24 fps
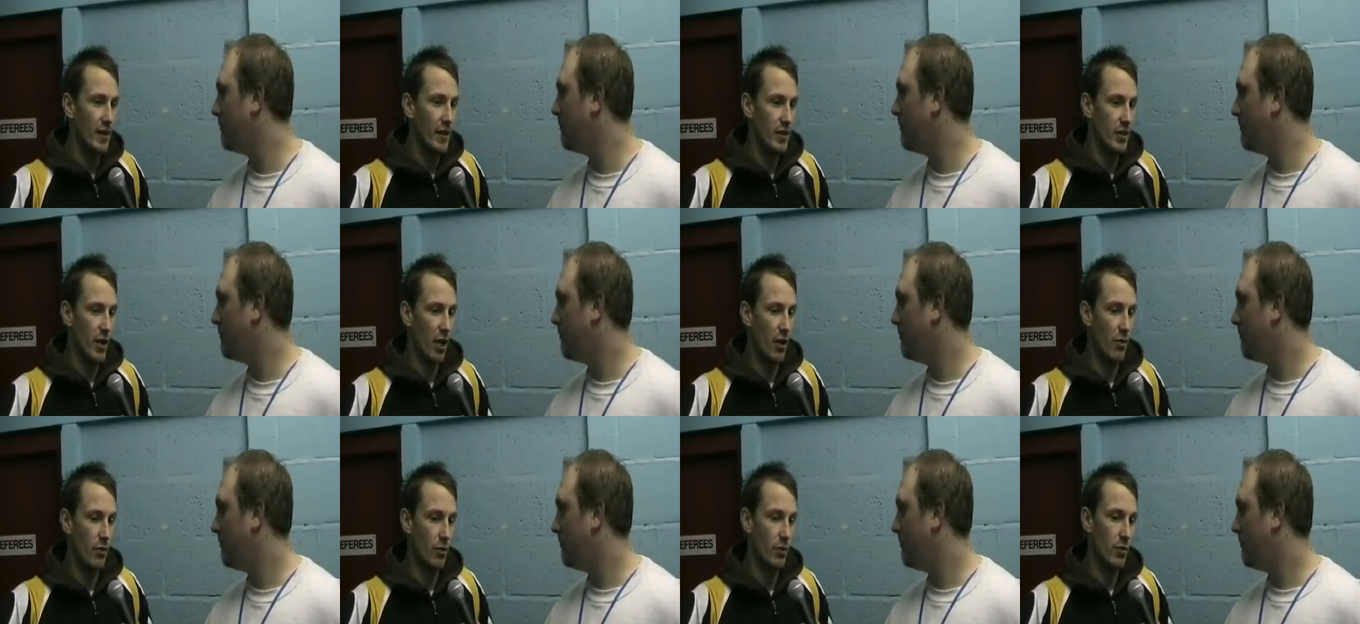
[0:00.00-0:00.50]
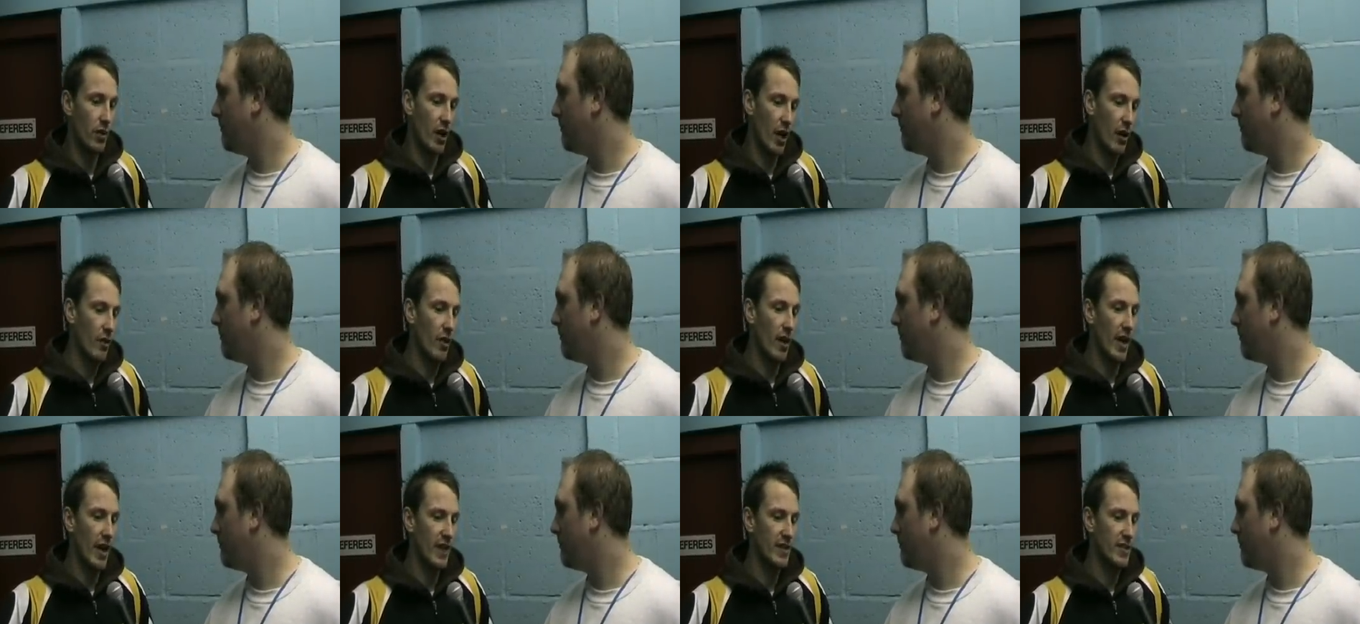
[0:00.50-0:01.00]
Speaker 1: So, you
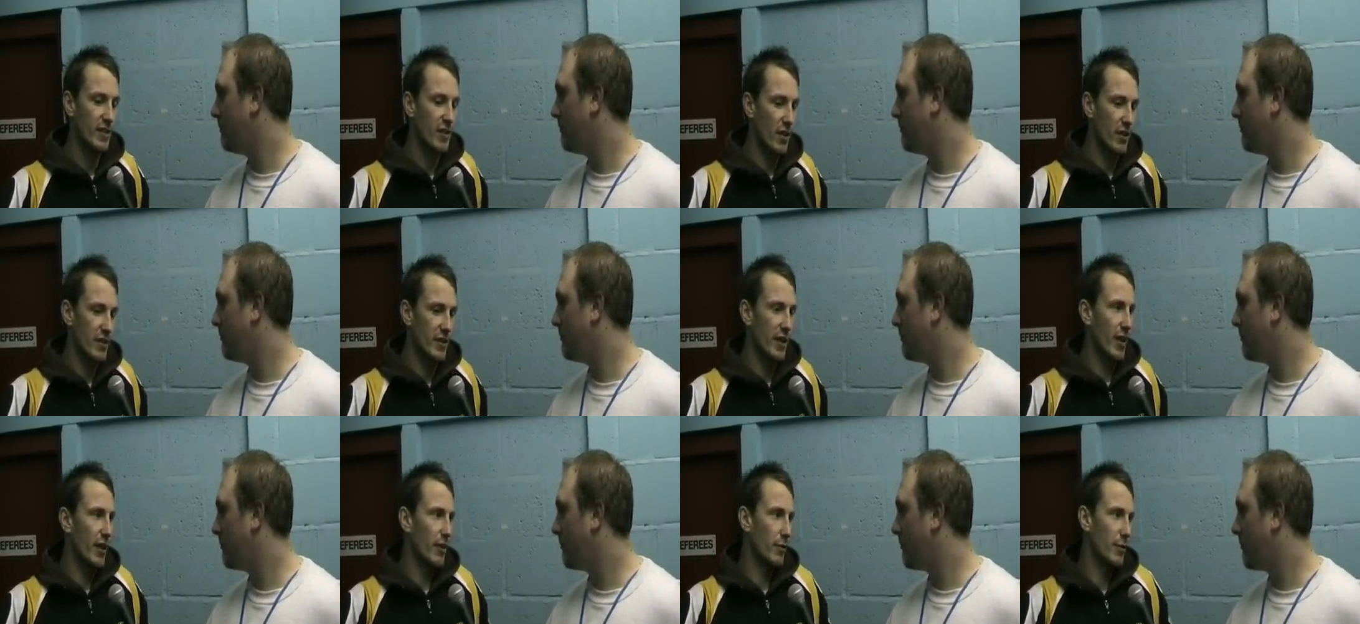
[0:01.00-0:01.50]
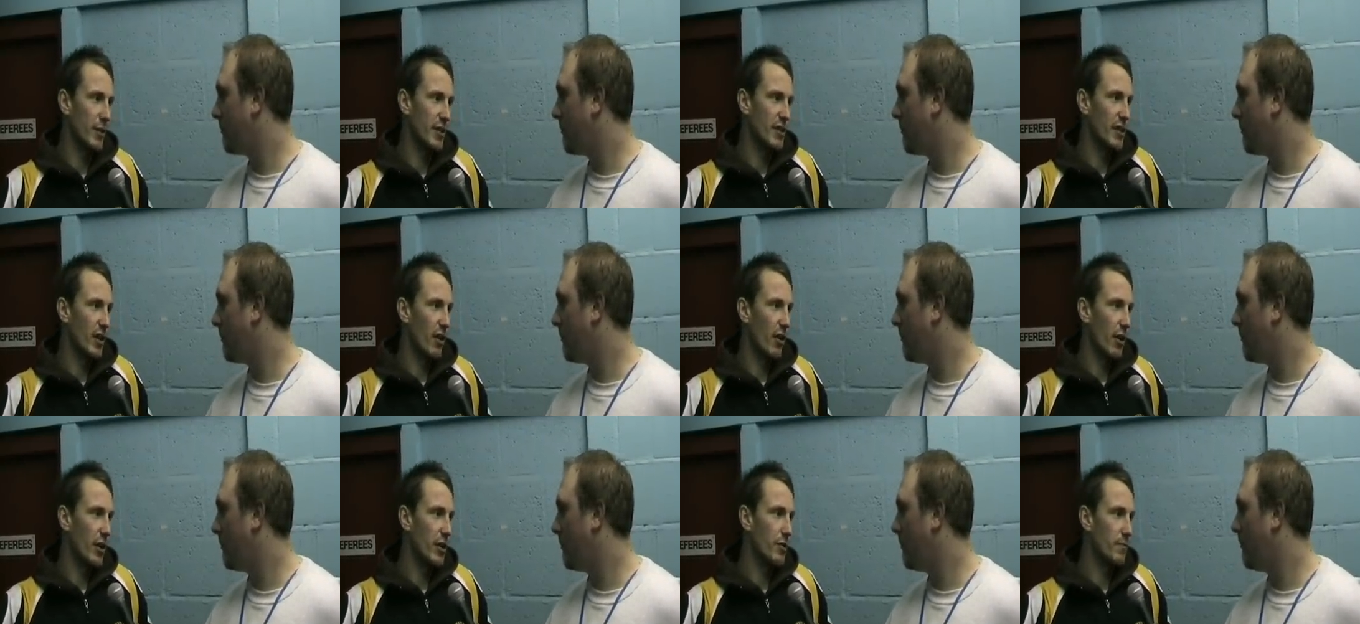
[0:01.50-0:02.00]
know, the legs are starting to get a little bit
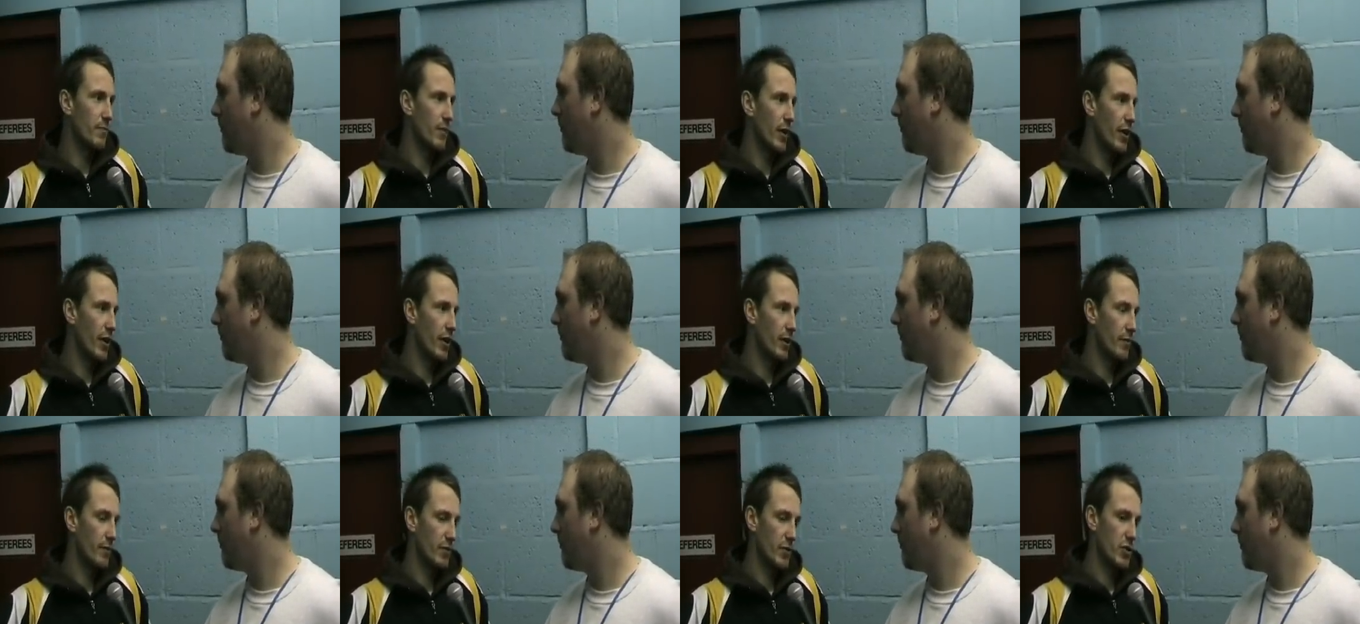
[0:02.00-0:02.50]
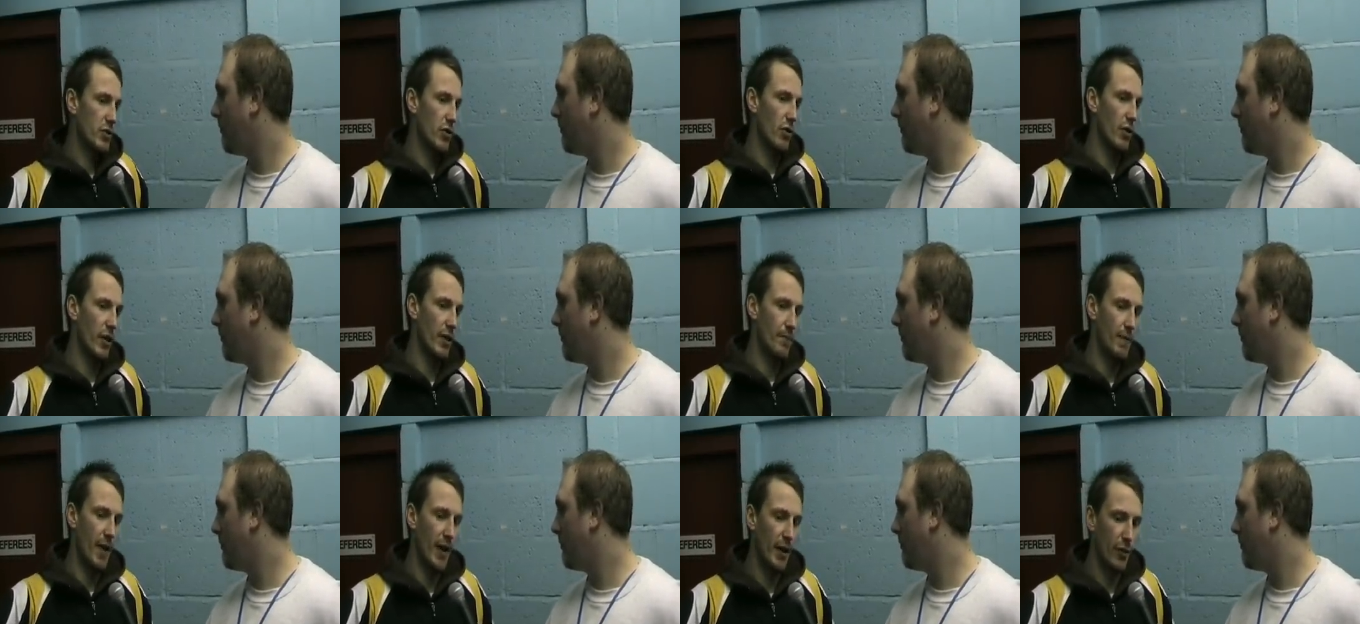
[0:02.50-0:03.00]
tired. But um, just got
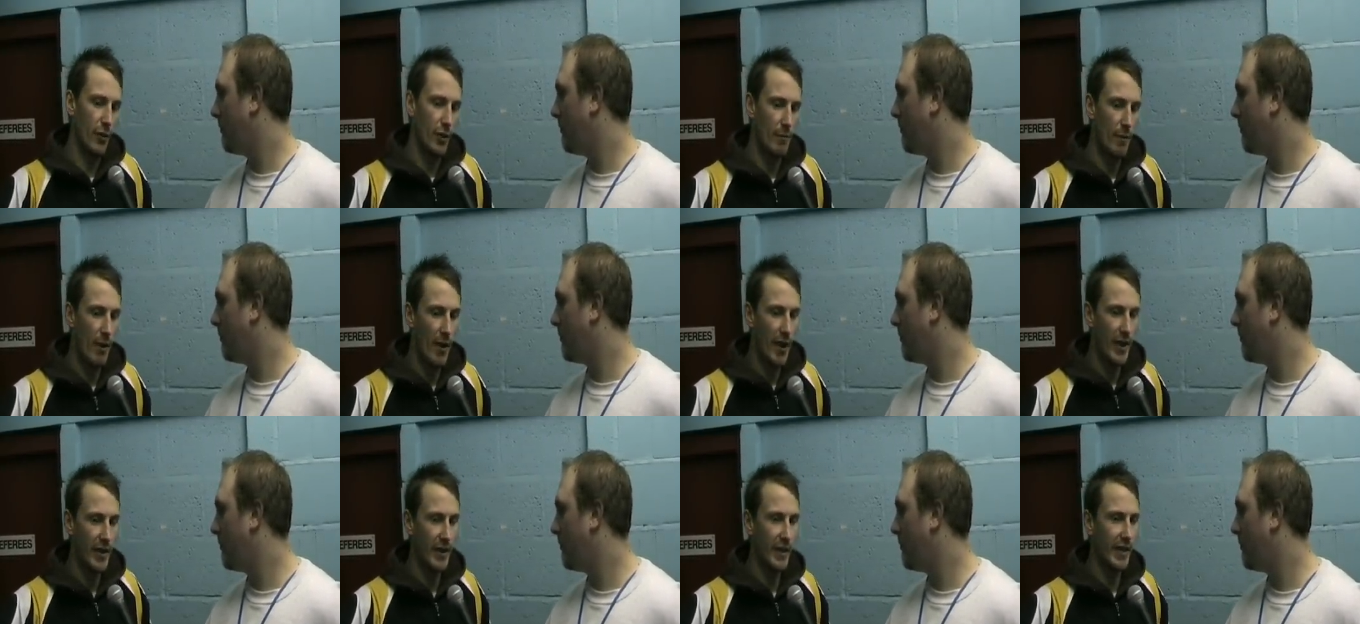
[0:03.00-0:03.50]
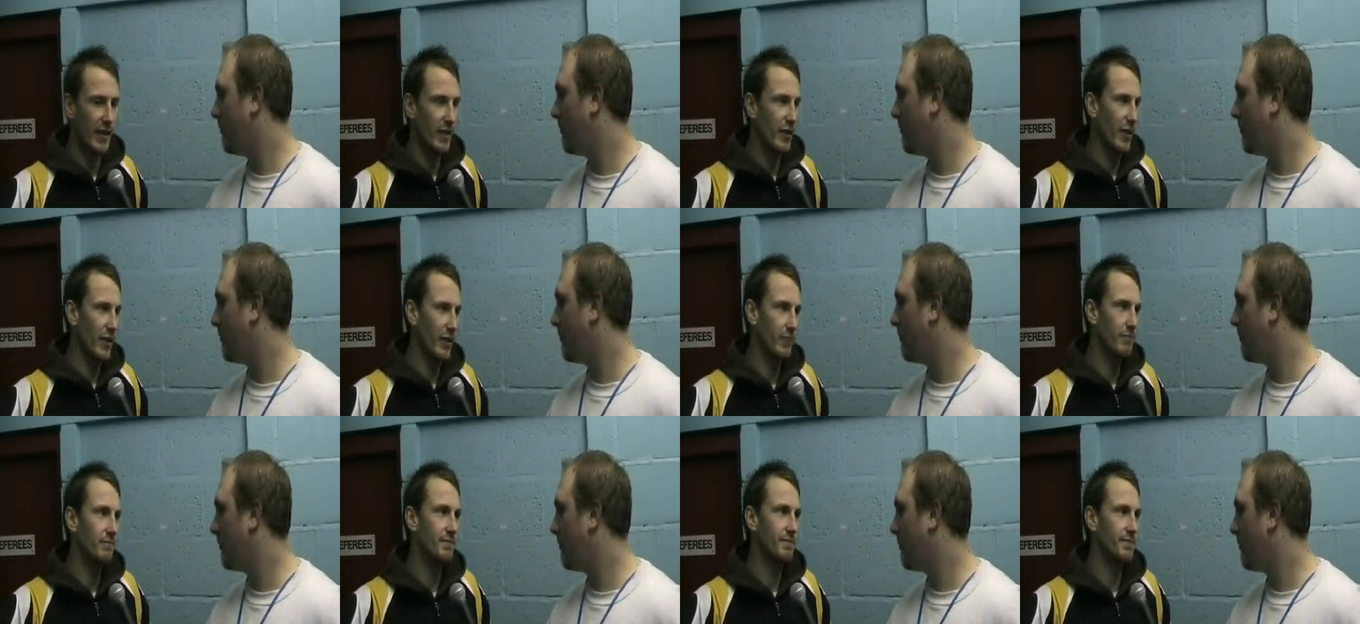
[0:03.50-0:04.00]
to get back on the bike and keep
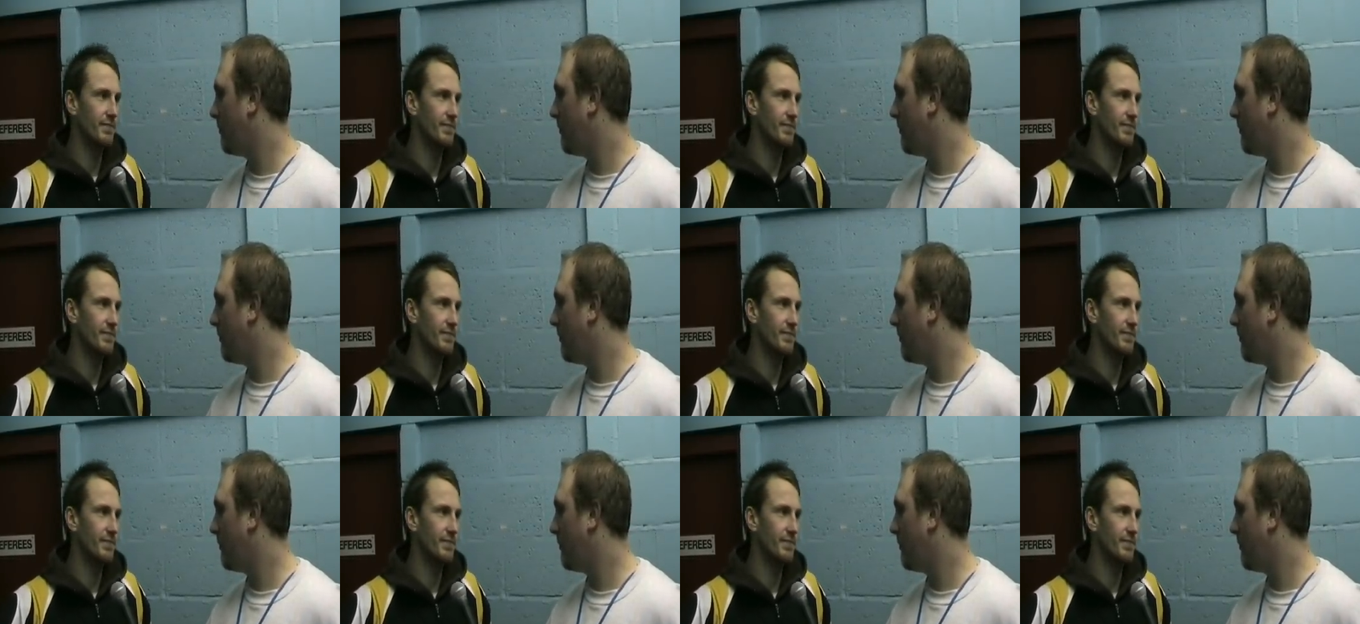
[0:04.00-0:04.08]
going.